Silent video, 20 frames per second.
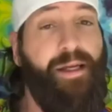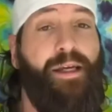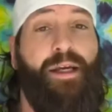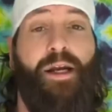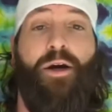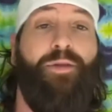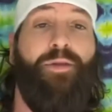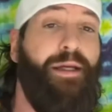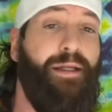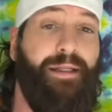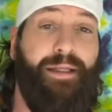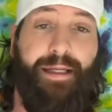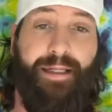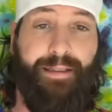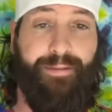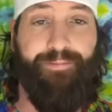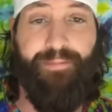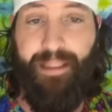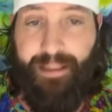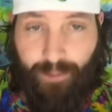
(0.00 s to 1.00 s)

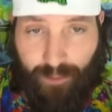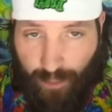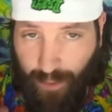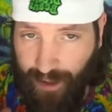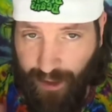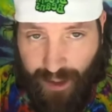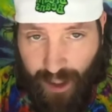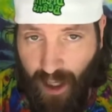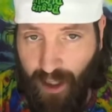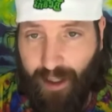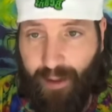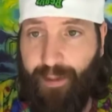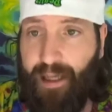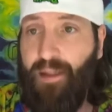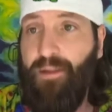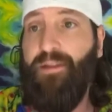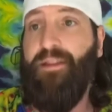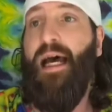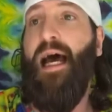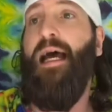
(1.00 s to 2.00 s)
when you're
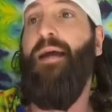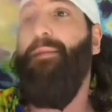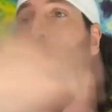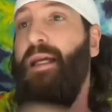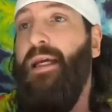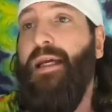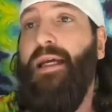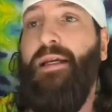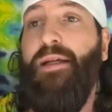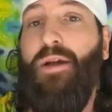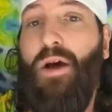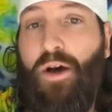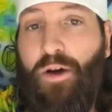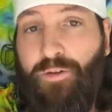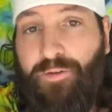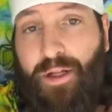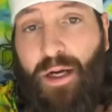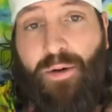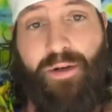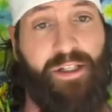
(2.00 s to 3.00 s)
talking about timing
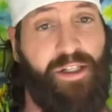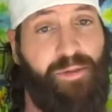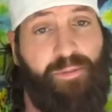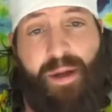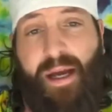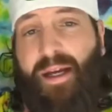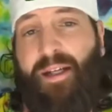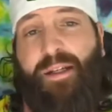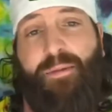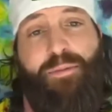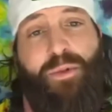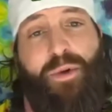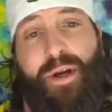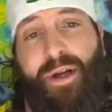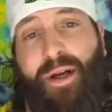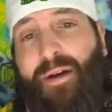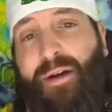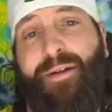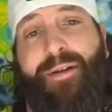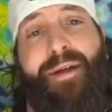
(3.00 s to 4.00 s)
in autoflowers,
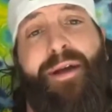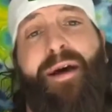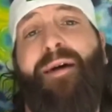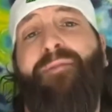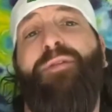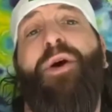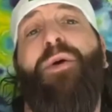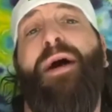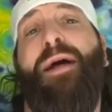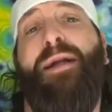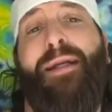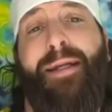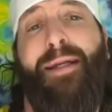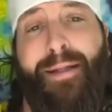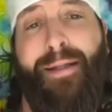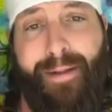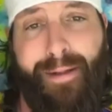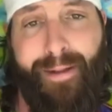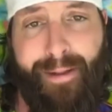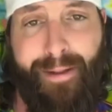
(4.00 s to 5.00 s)
especially, boy, y'all have no
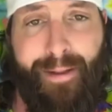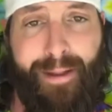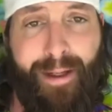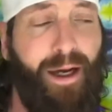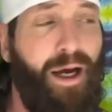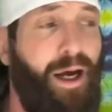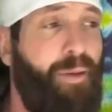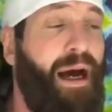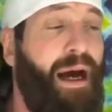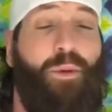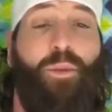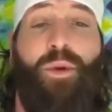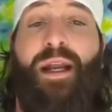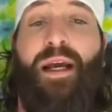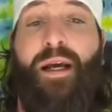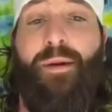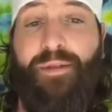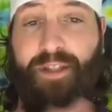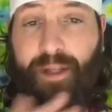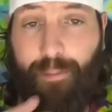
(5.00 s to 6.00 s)
idea
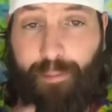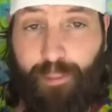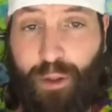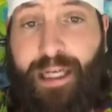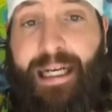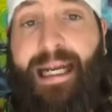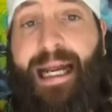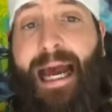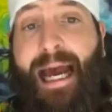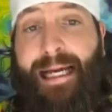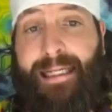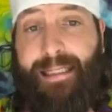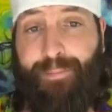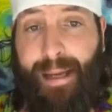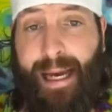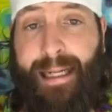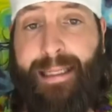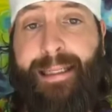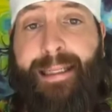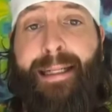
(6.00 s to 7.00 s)
about when it comes to the breeding
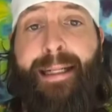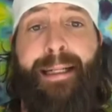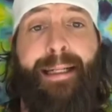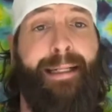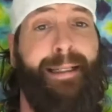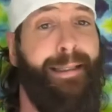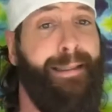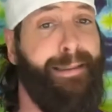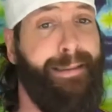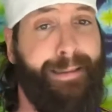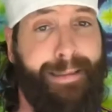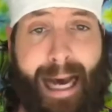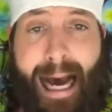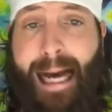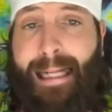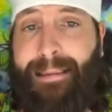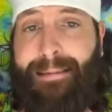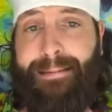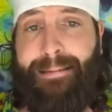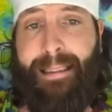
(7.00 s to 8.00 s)
aspect.
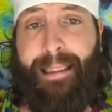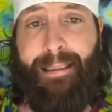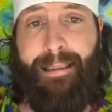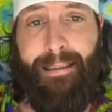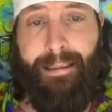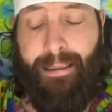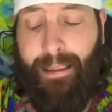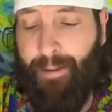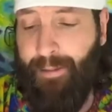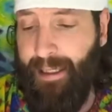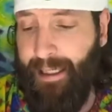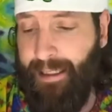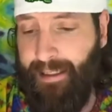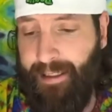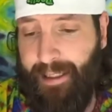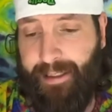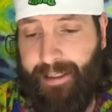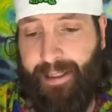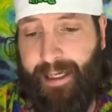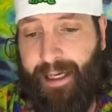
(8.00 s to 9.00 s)
God dang it! I
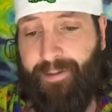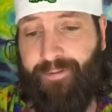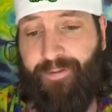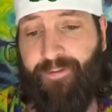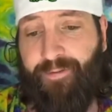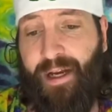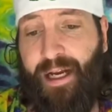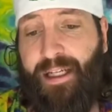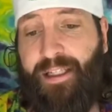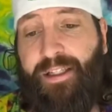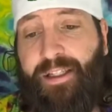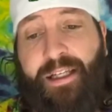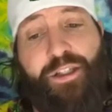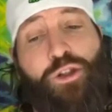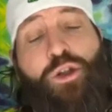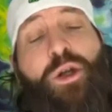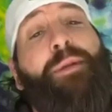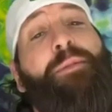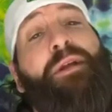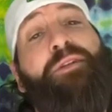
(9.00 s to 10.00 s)
mean,
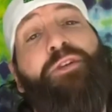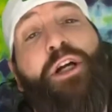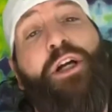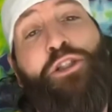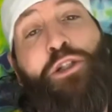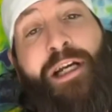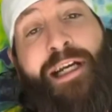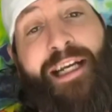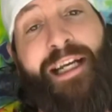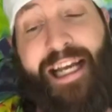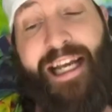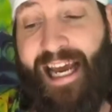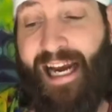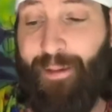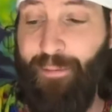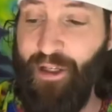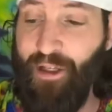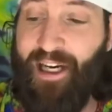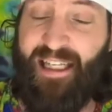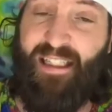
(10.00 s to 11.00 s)
it's extremely frustrating.
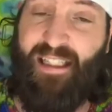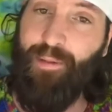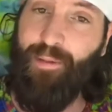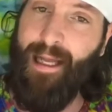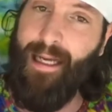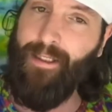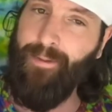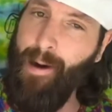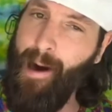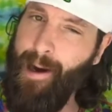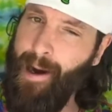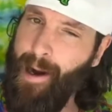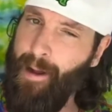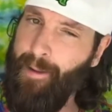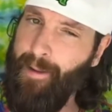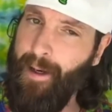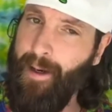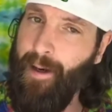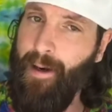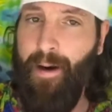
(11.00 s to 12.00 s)
Again, I'm looking at some plants
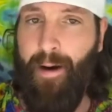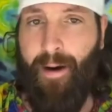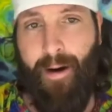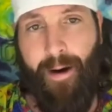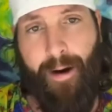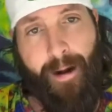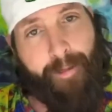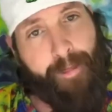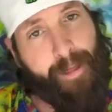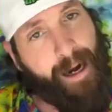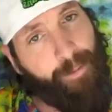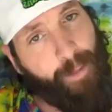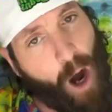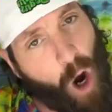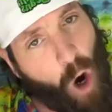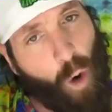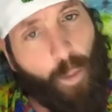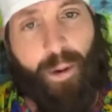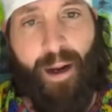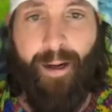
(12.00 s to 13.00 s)
right now that
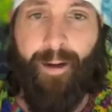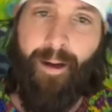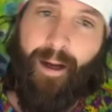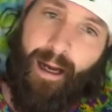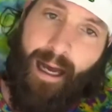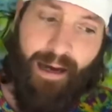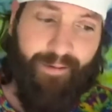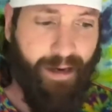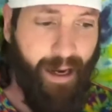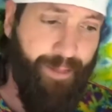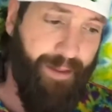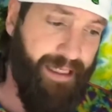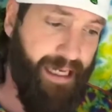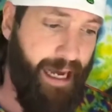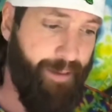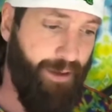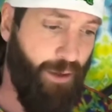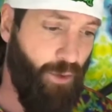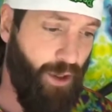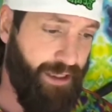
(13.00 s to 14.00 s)
I'm hoping I've
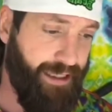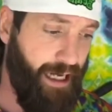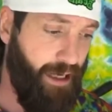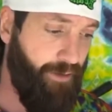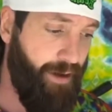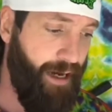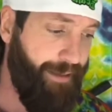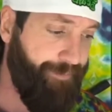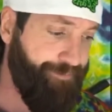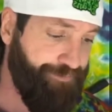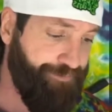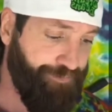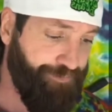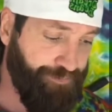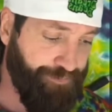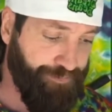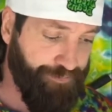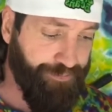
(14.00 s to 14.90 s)
got the timing worked out right.